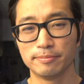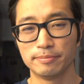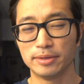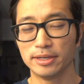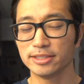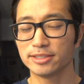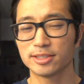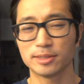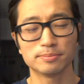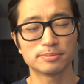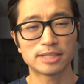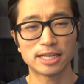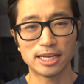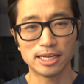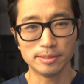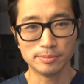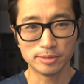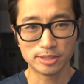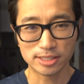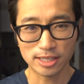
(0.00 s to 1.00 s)
but
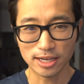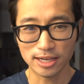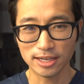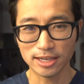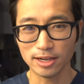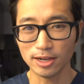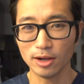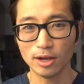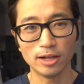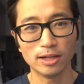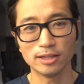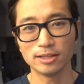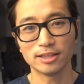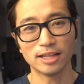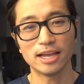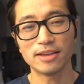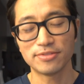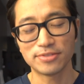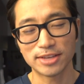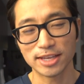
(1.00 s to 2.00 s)
sometimes
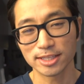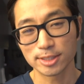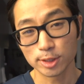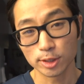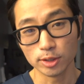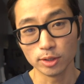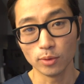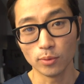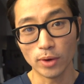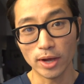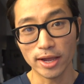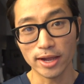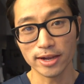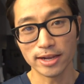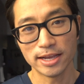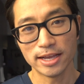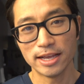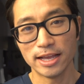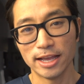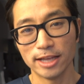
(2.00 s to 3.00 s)
life gets in the
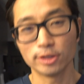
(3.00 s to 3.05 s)
way.